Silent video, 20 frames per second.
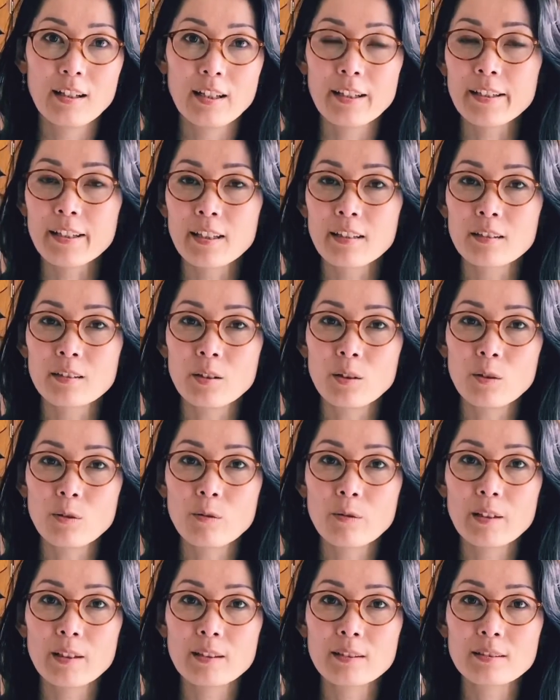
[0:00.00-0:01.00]
I can
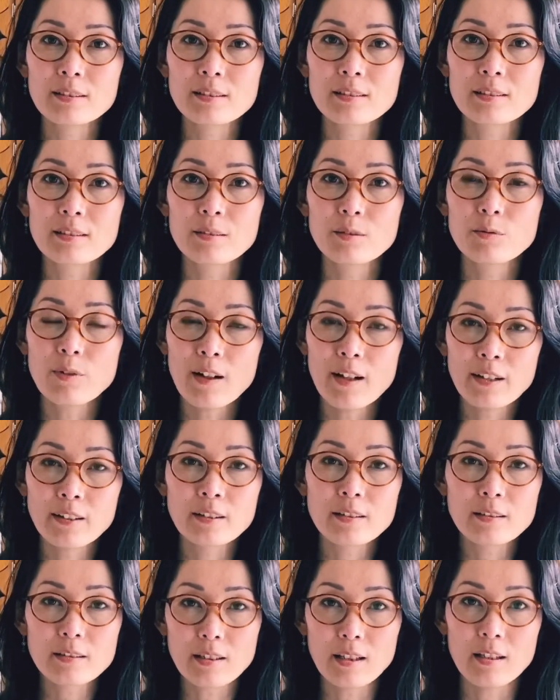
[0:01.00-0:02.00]
always
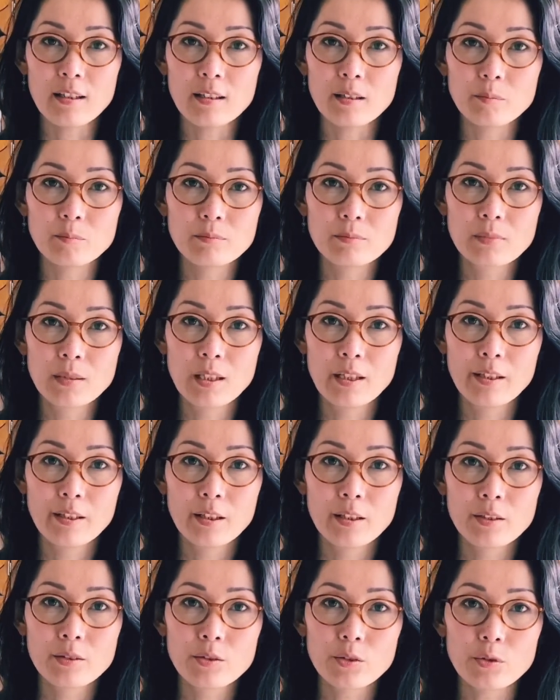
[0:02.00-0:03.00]
find a time
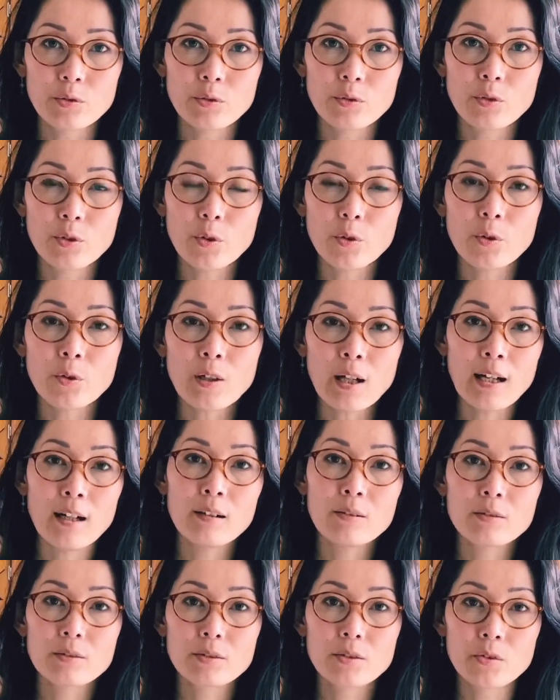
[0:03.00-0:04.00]
to go
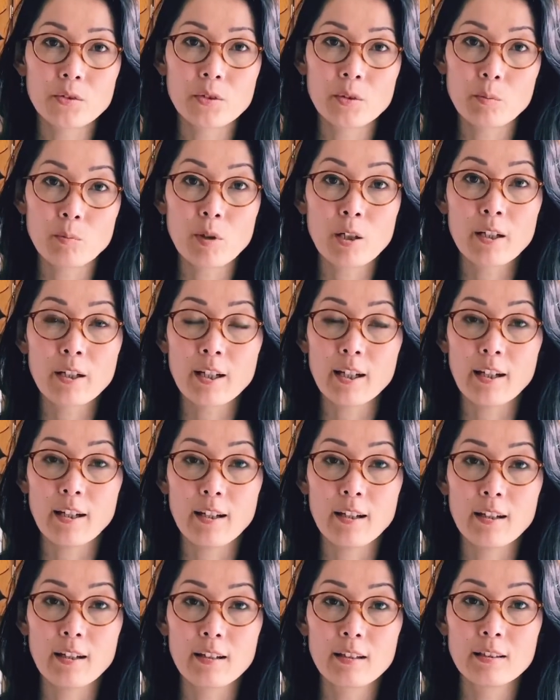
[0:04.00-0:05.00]
out to the
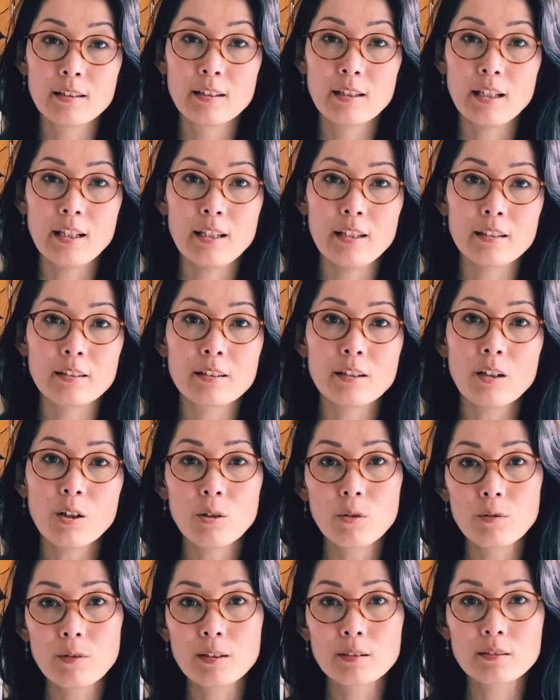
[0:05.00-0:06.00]
market and
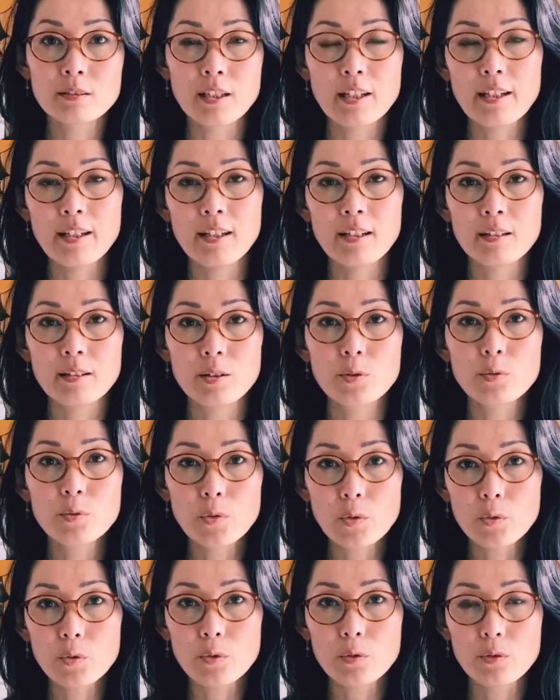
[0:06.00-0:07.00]
always get
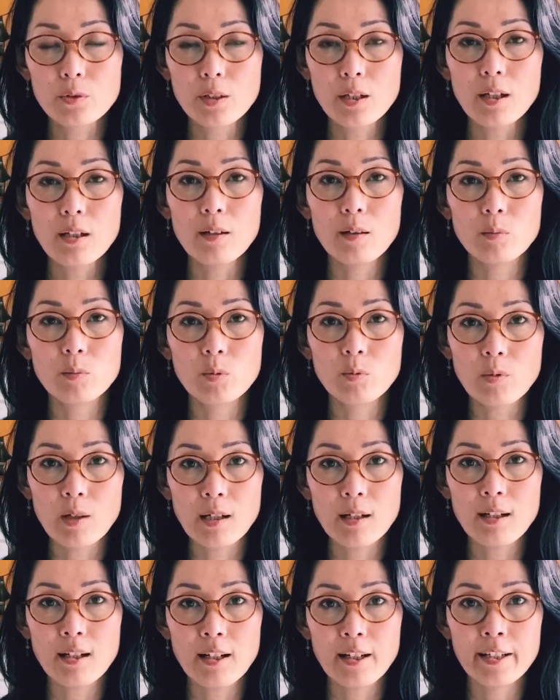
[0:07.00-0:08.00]
food of
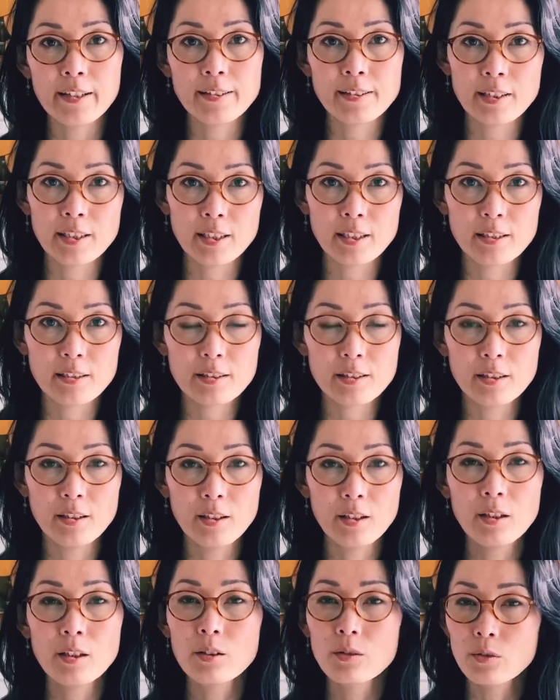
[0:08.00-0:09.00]
what I need.
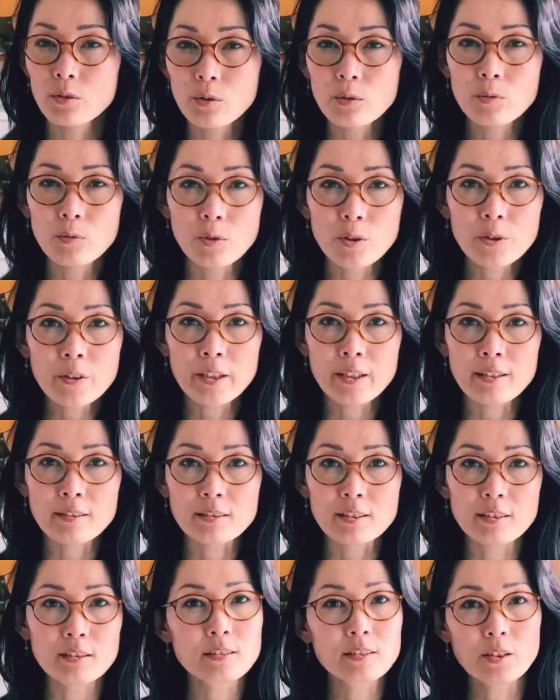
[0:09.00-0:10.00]
No
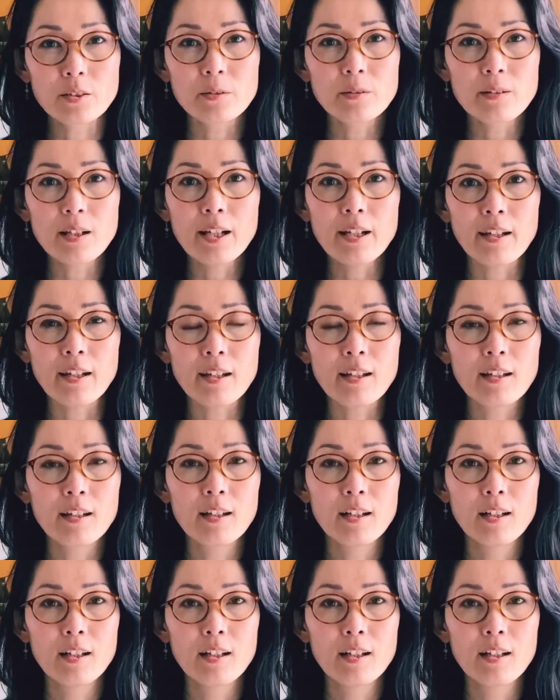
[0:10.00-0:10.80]
worries, it's all right.